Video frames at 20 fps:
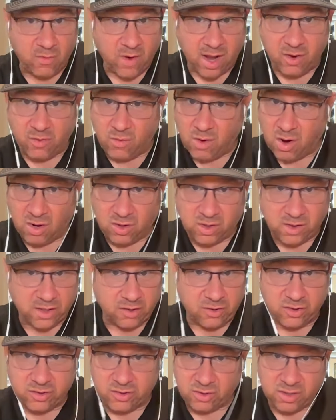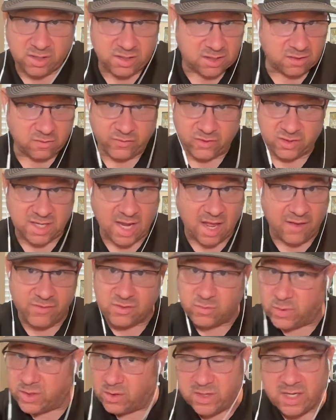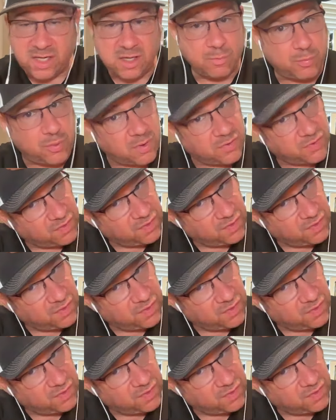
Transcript: right or wrong, clean or dirty, civil, savage. We don't need to put